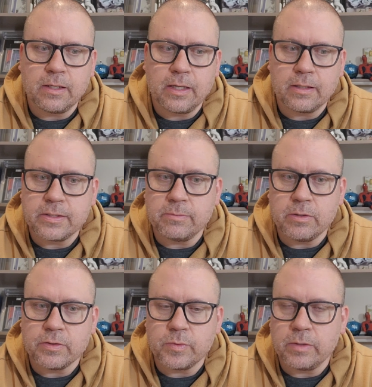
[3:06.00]
he had some
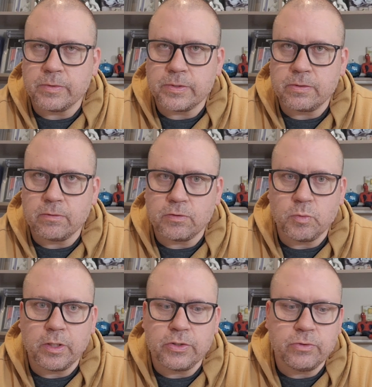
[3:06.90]
years when he was,
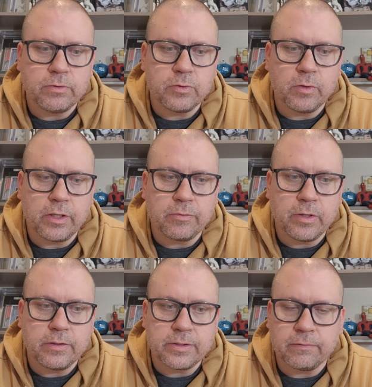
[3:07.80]
22 and
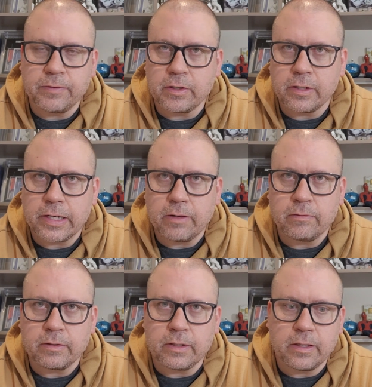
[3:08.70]
23, still figuring it
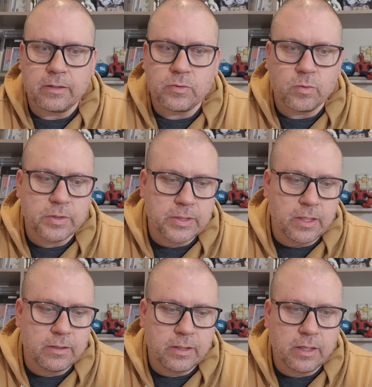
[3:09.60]
out. And then towards the
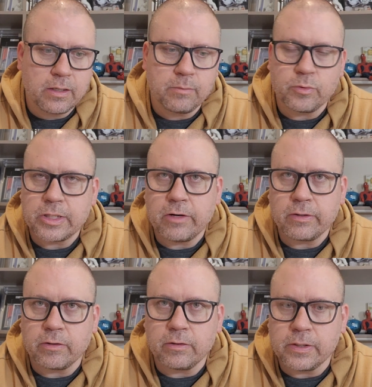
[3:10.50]
end, he ended up
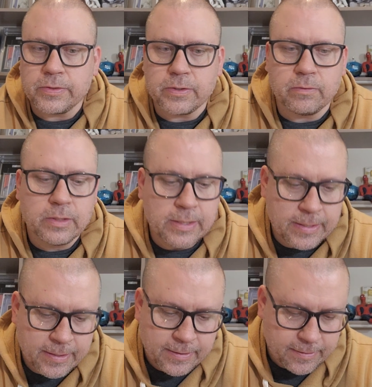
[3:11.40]
retiring early. So
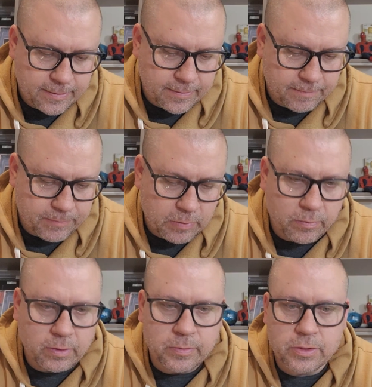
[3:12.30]
he
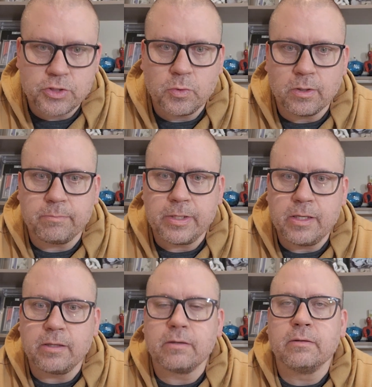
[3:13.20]
really was a short
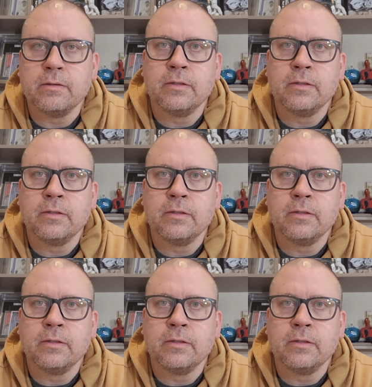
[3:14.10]
peak,